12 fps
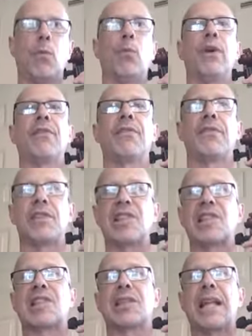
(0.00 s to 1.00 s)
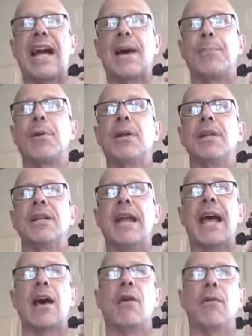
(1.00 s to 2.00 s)
With the slap
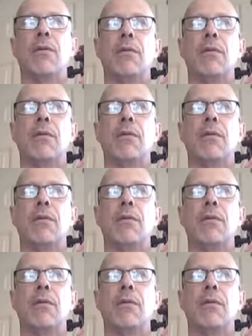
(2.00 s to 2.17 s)
now.